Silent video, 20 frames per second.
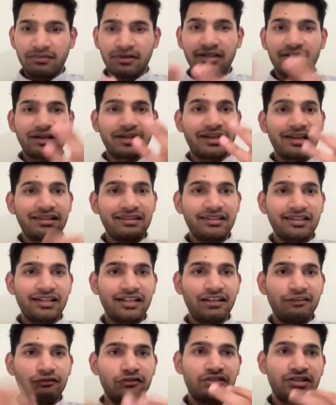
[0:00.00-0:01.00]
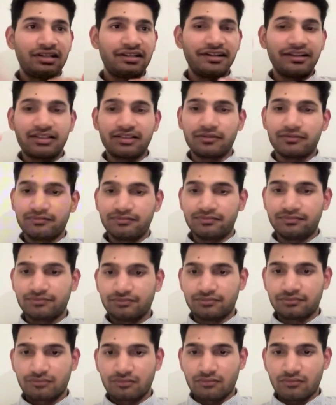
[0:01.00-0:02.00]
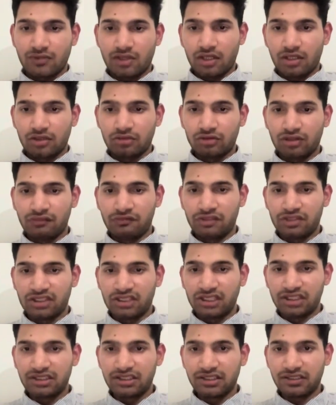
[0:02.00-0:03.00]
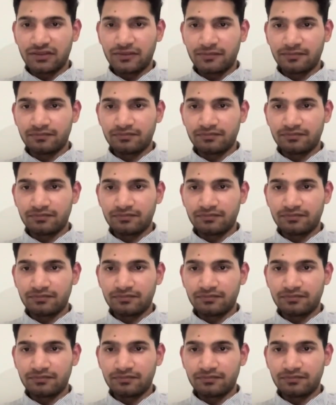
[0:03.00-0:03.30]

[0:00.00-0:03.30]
but again they'll give you the data. So if you see here,